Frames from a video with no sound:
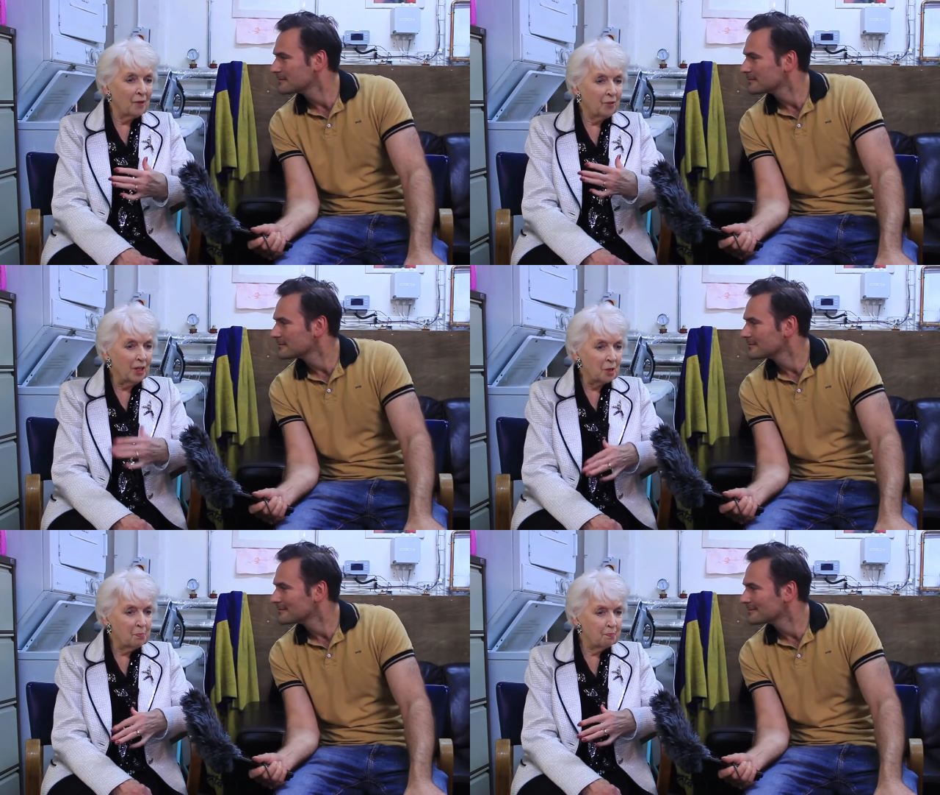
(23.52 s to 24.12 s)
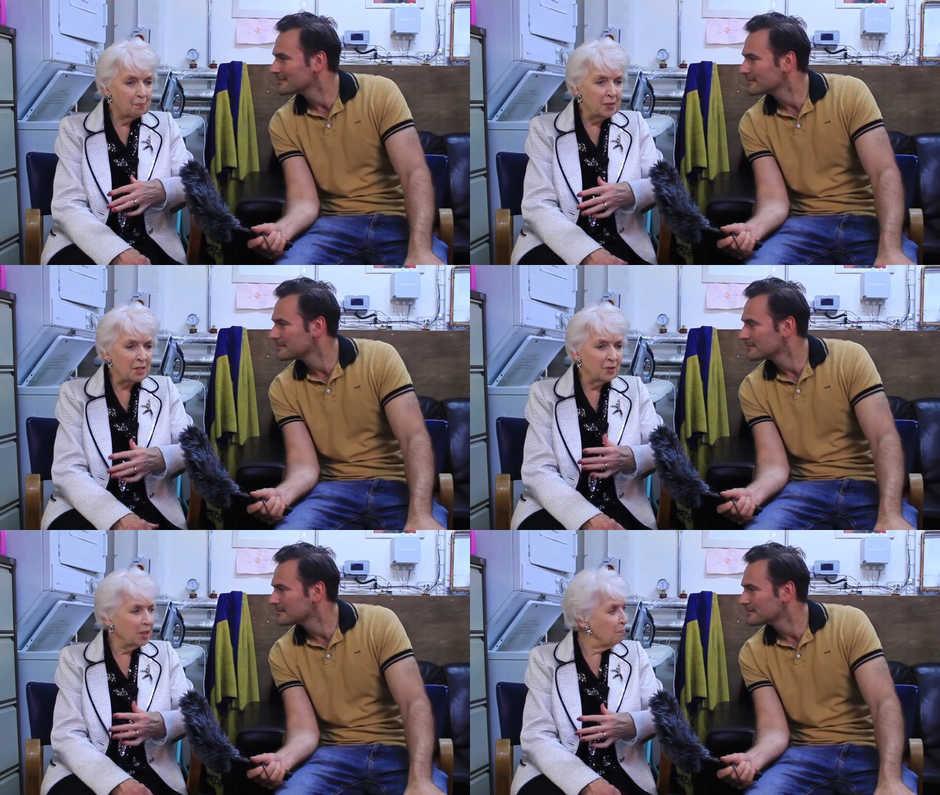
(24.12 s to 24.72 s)
Speaker 1: I feel a bit
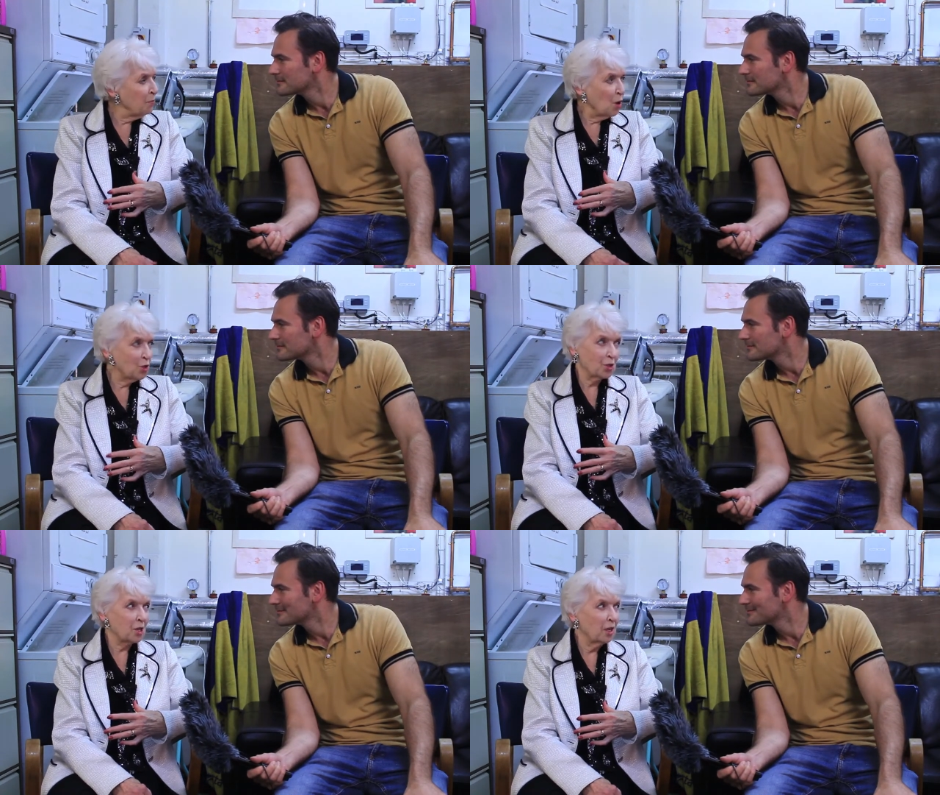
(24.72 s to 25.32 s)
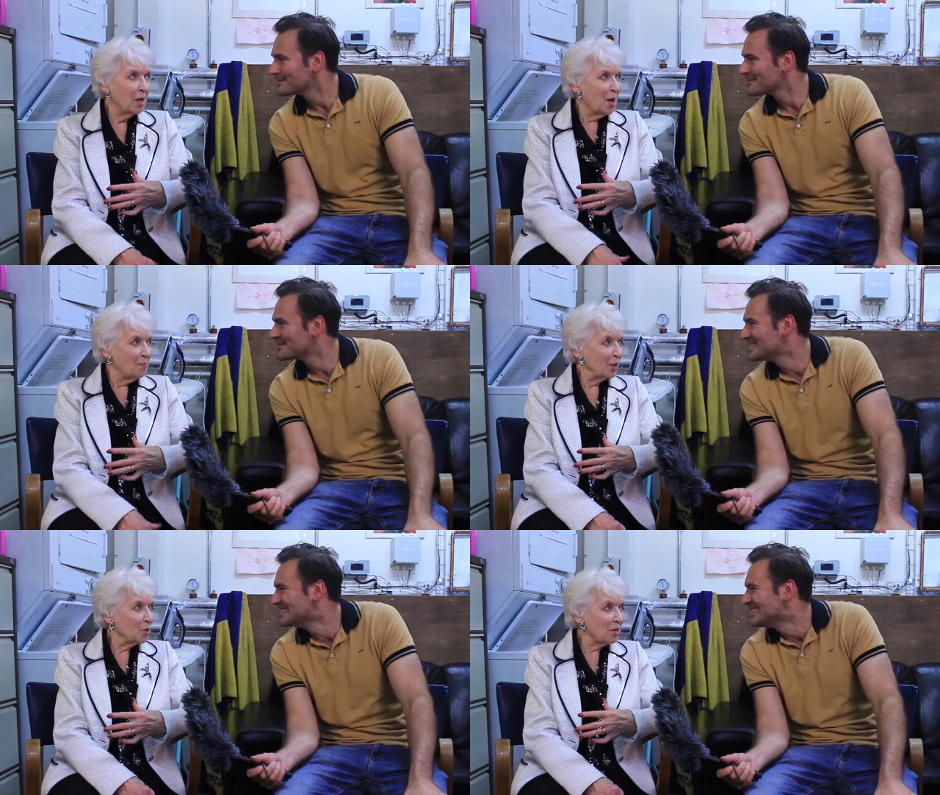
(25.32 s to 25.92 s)
of an imposter
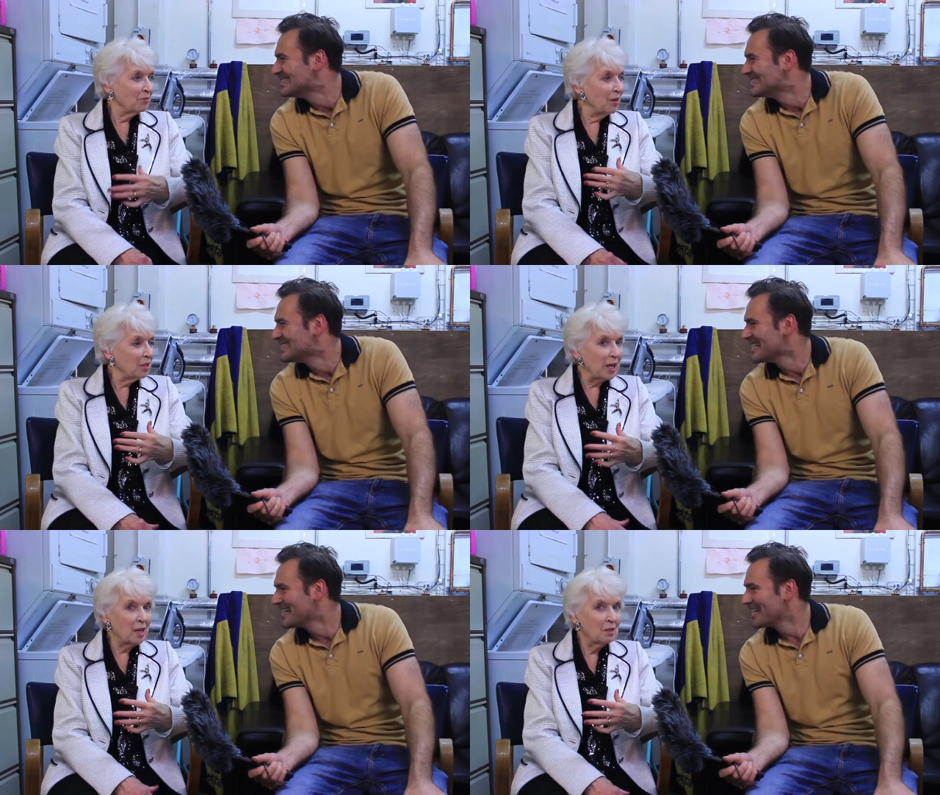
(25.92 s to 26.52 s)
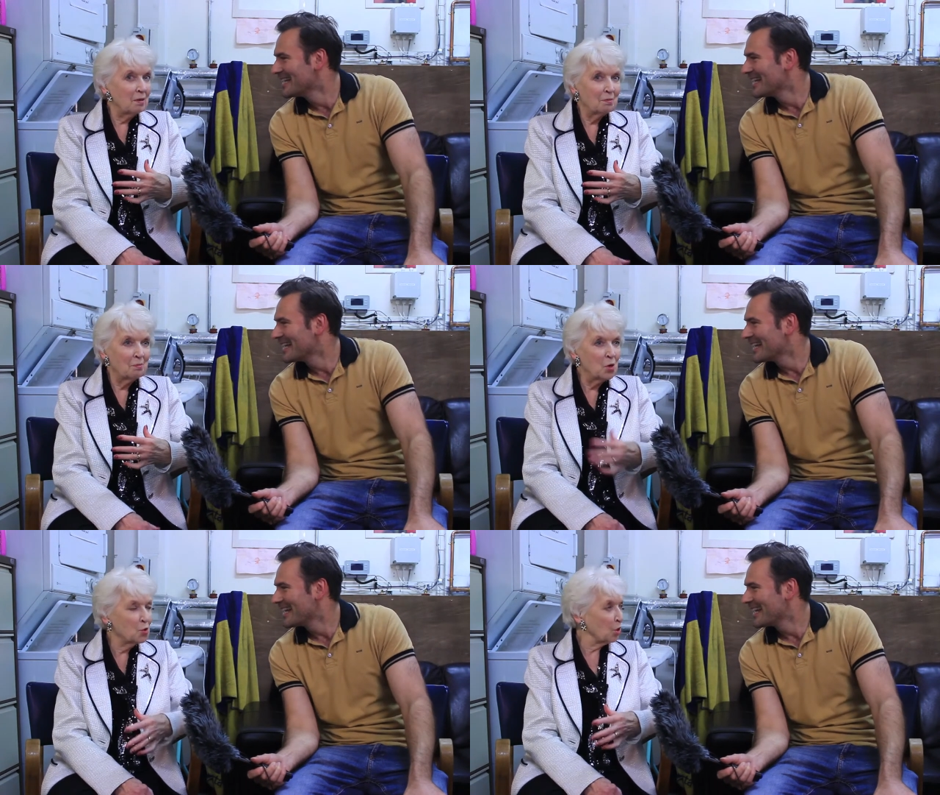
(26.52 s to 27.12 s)
because I've never done
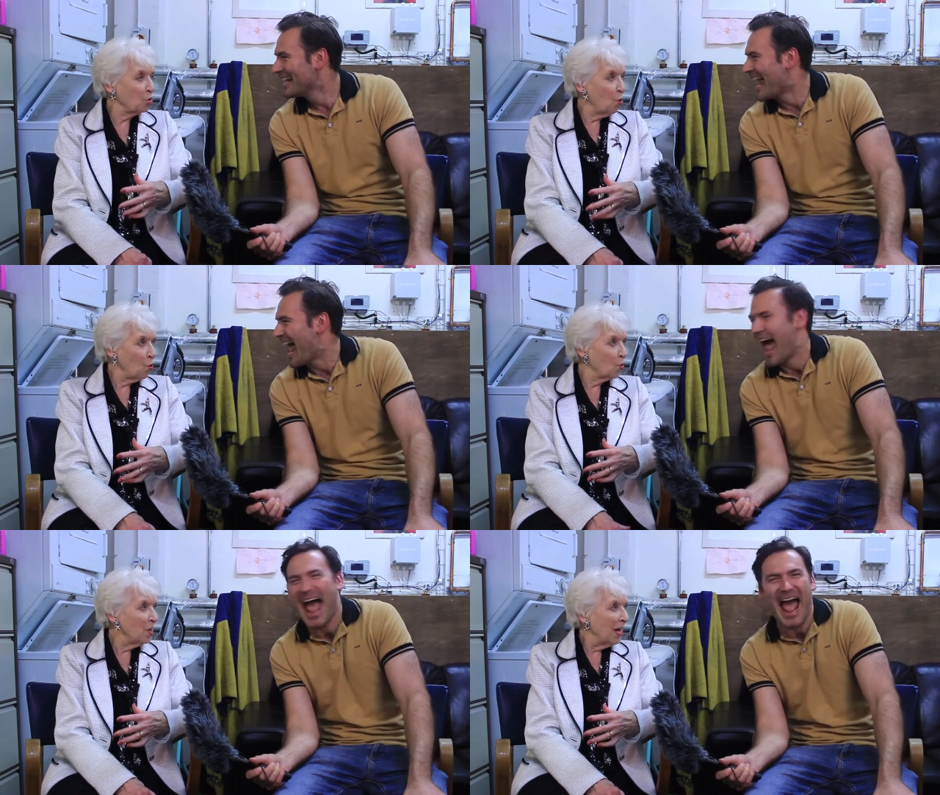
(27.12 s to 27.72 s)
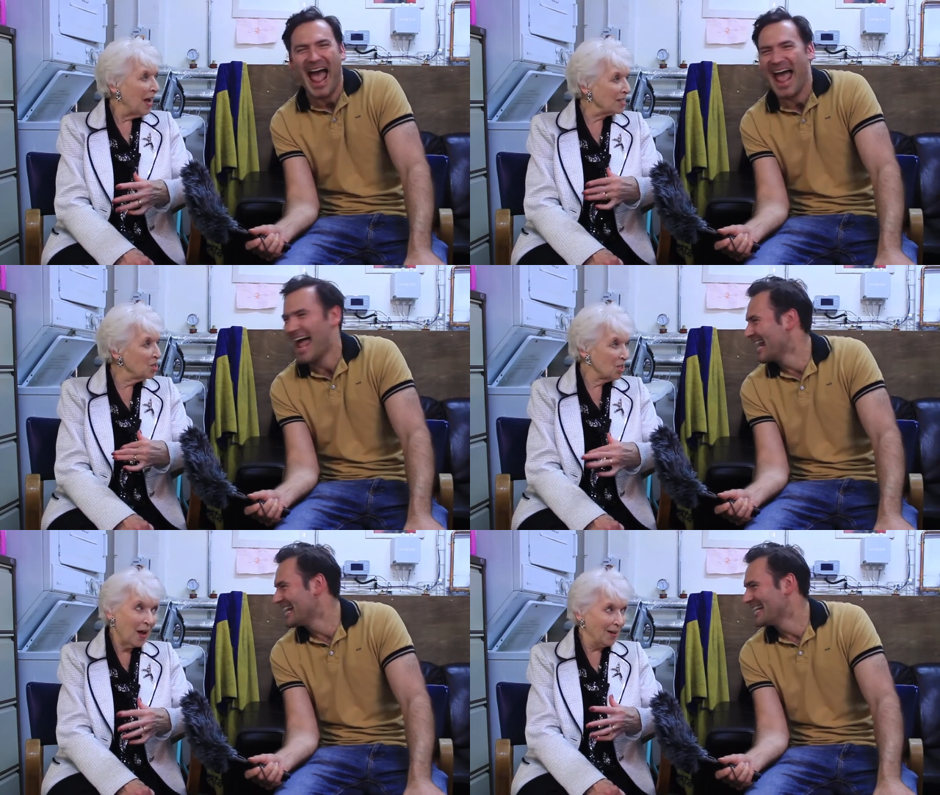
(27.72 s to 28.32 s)
music hall as
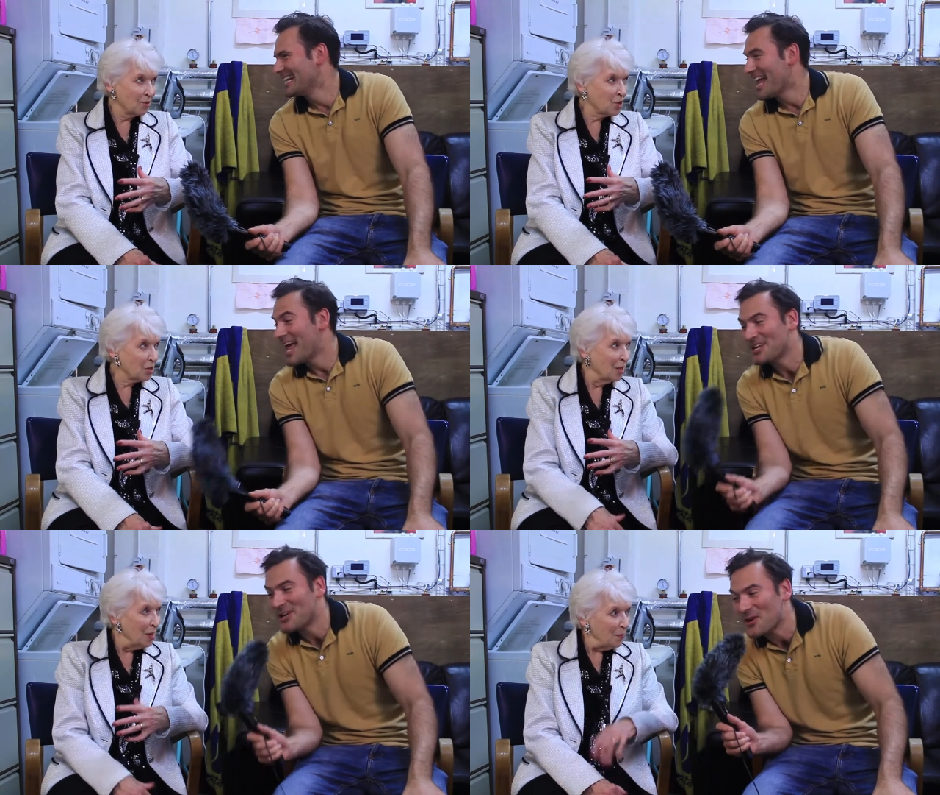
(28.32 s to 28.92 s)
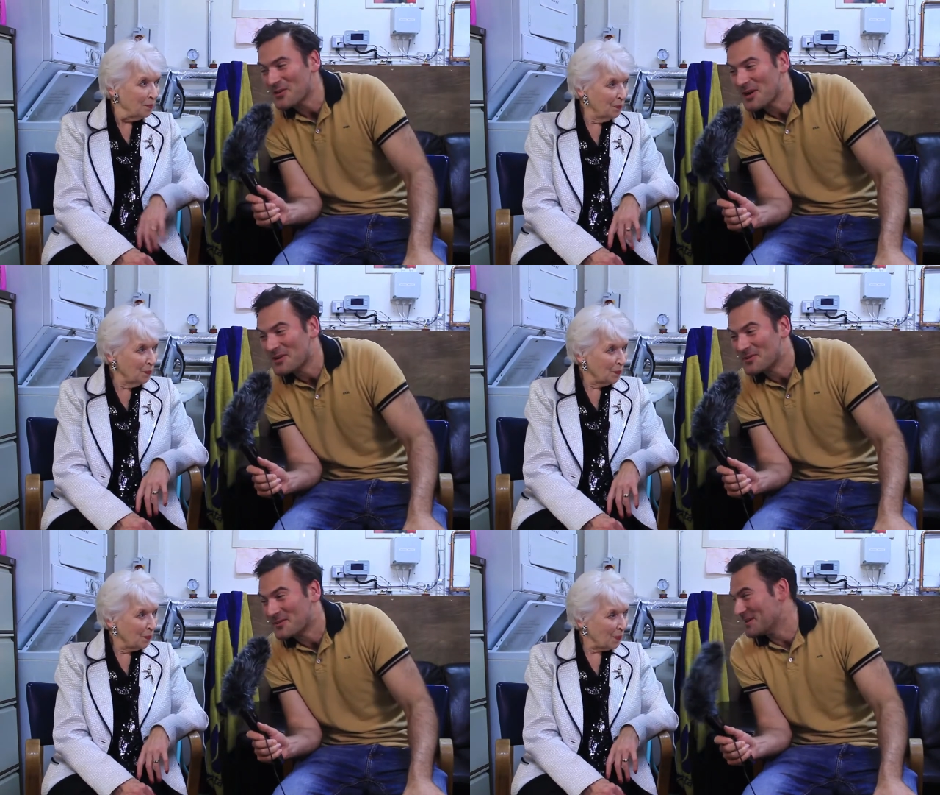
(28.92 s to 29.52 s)
such.
Speaker 2: You're not the
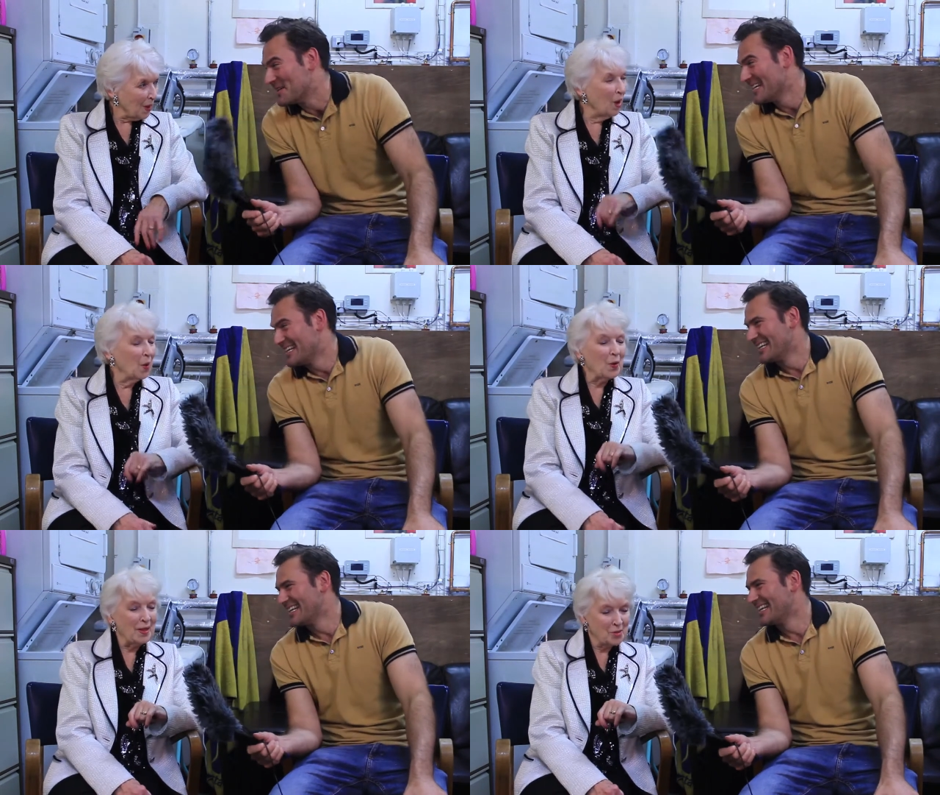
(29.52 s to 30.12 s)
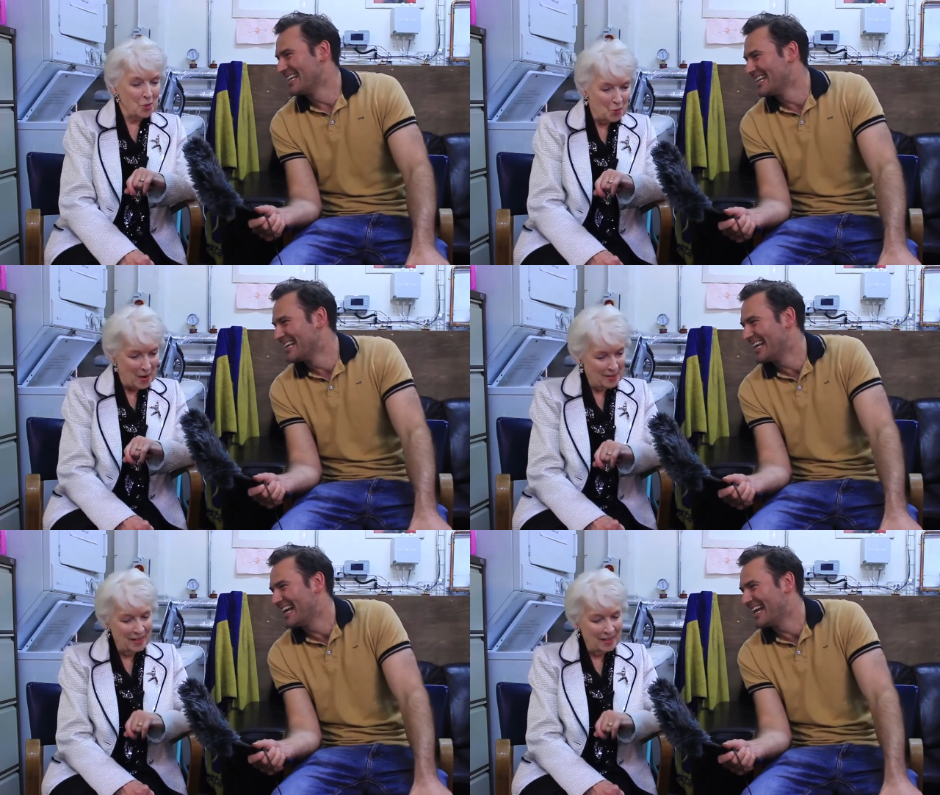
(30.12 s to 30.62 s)
only one. Oh,
Speaker 1: well, that's all right